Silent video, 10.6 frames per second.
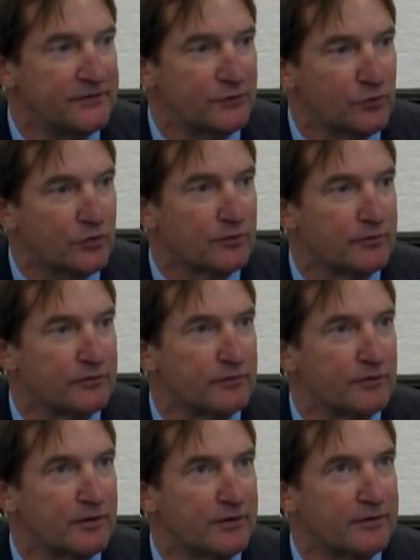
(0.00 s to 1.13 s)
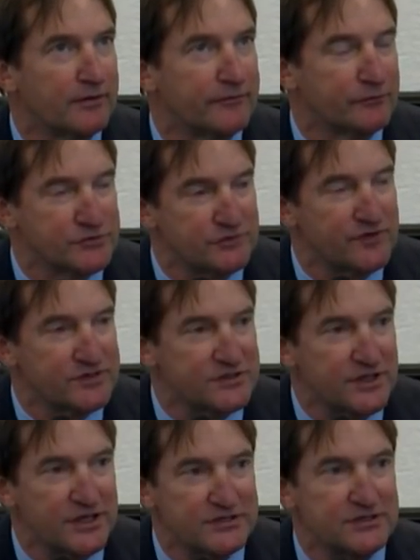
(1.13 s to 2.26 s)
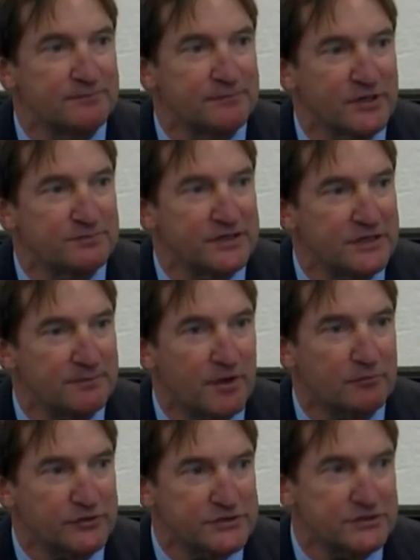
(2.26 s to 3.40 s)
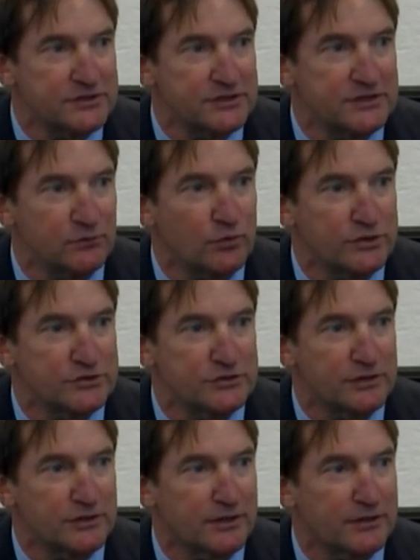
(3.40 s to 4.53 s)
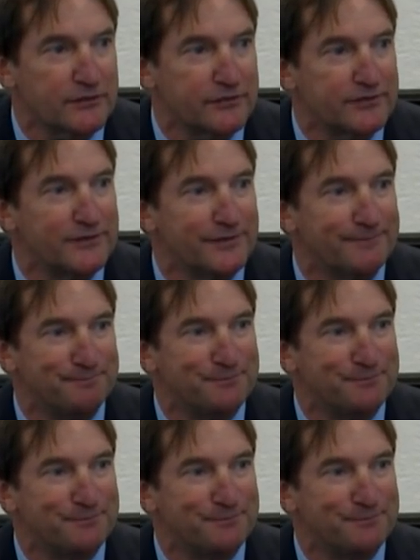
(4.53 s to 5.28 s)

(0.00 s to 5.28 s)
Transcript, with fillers: there were uh, there was an investigation and much media publicity in which uh, the